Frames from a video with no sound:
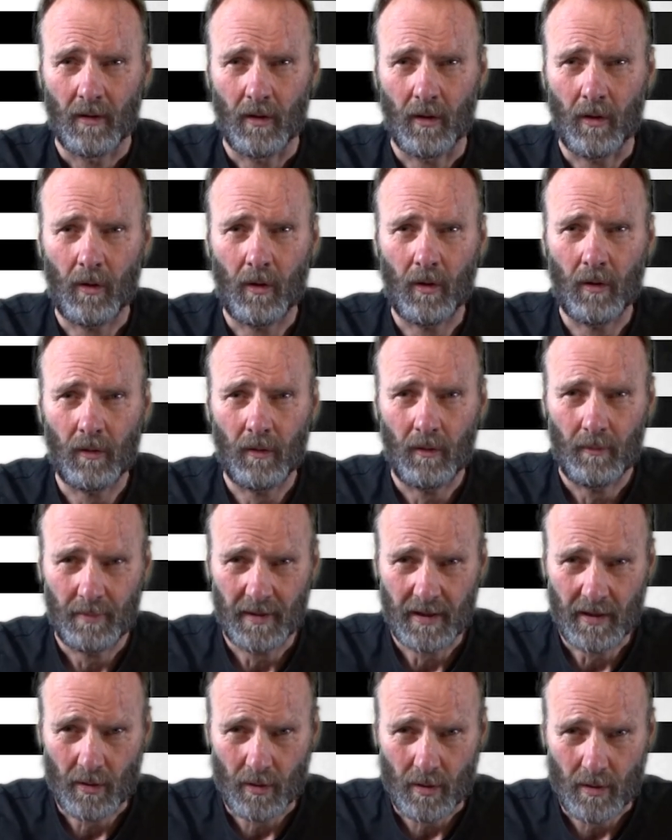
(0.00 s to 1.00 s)
All
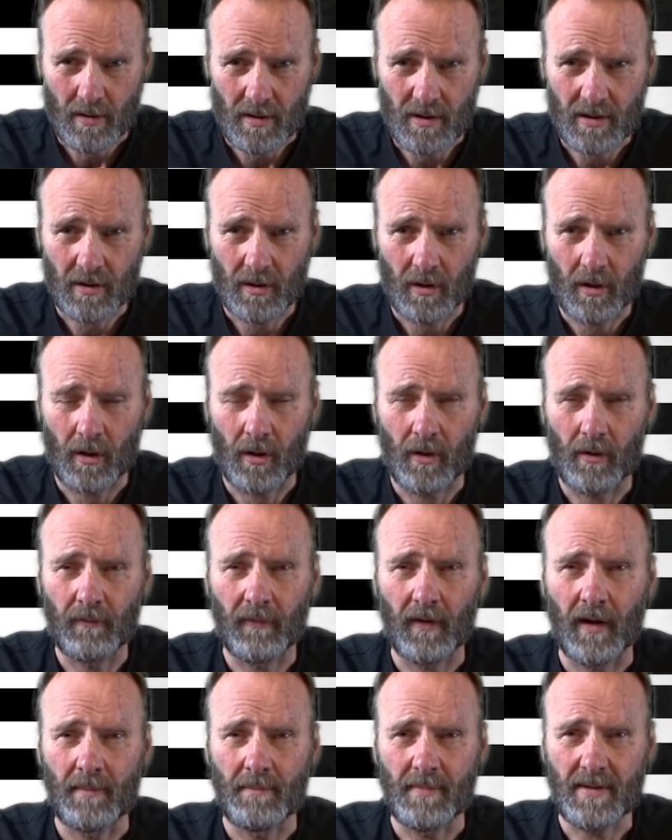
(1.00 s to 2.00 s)
because
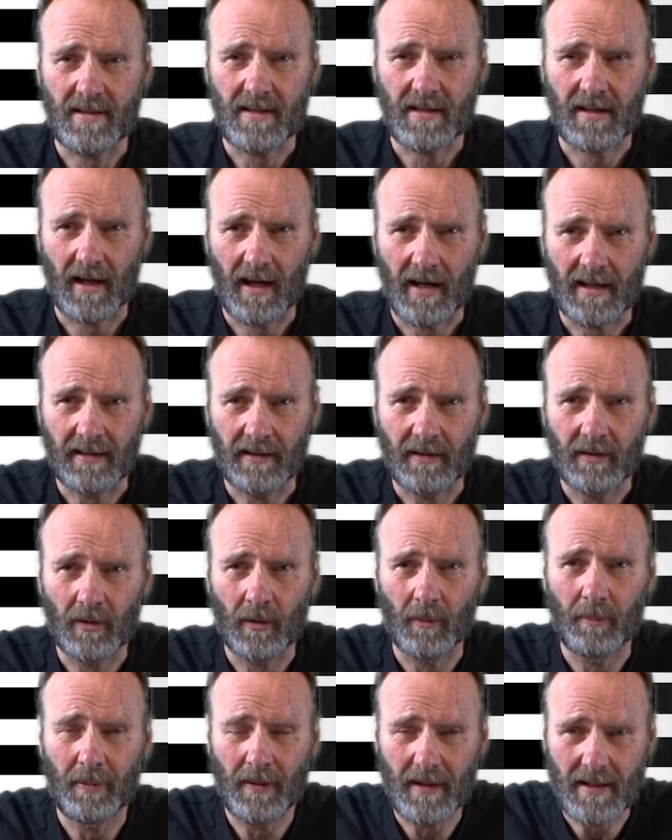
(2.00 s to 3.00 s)
of a misguided
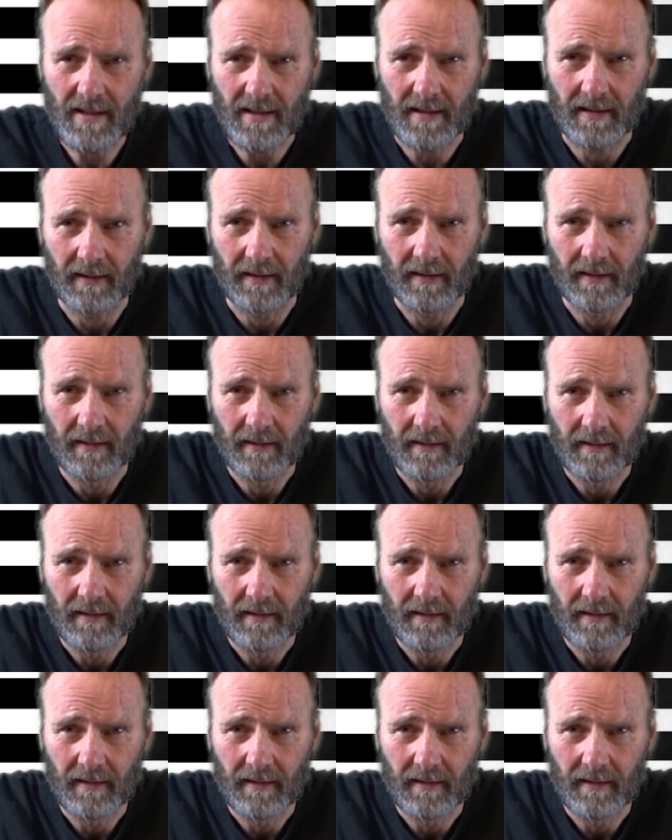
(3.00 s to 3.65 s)
opinion